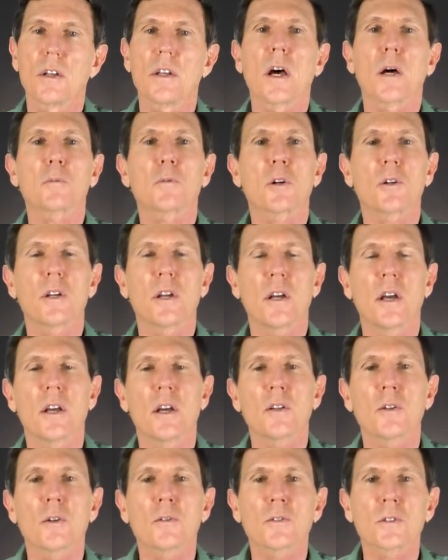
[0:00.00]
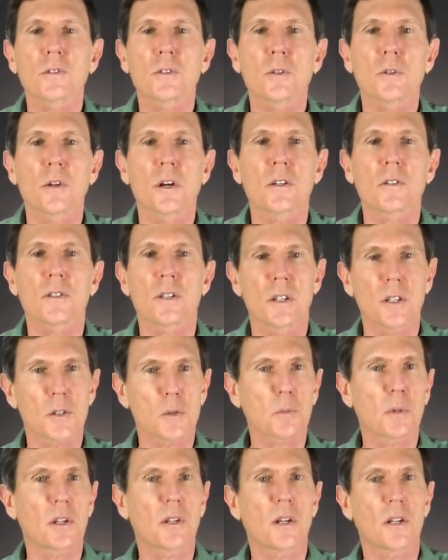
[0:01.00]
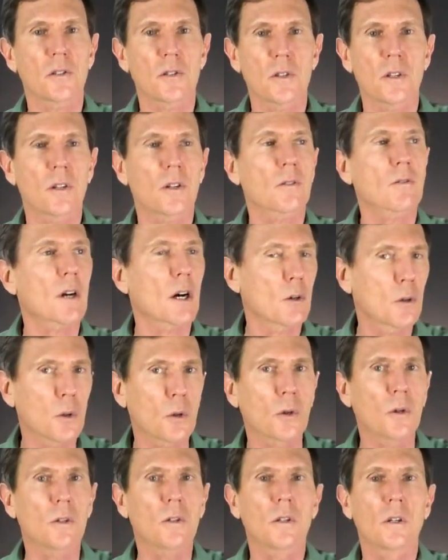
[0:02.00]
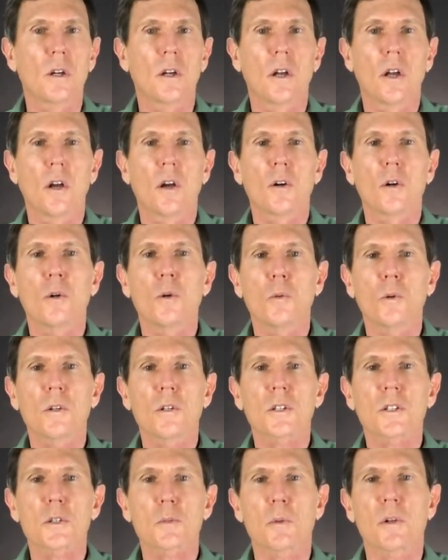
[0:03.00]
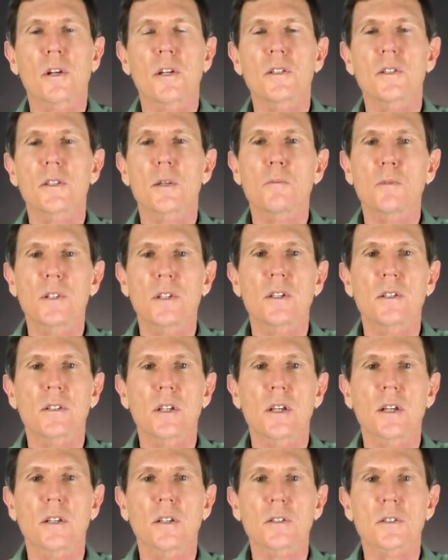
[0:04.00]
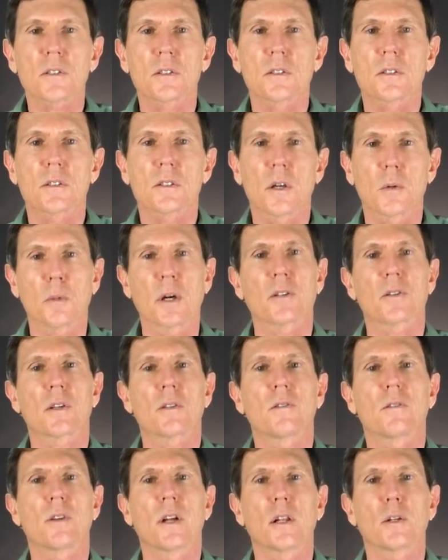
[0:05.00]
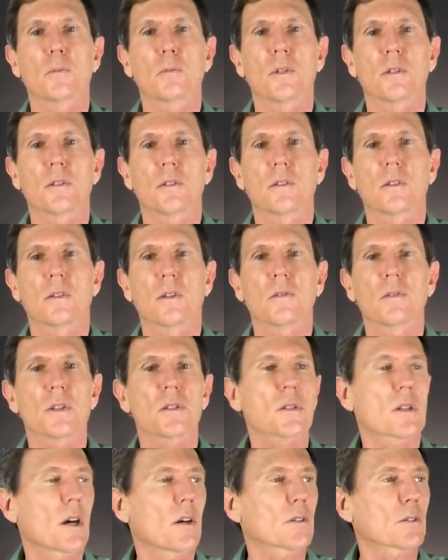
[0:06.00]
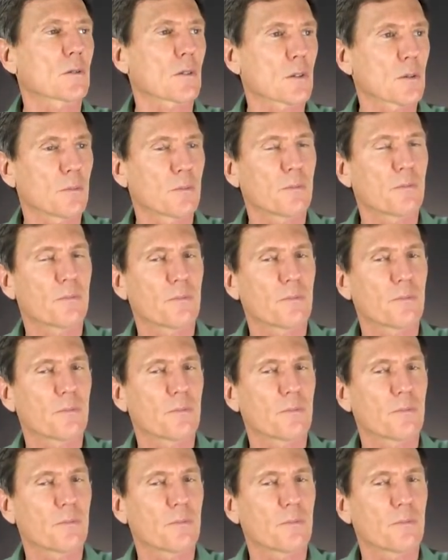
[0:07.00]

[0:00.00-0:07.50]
Now I'm going to hand over to our DSP engineer, Rahul, who will explain some details about the development of this algorithm.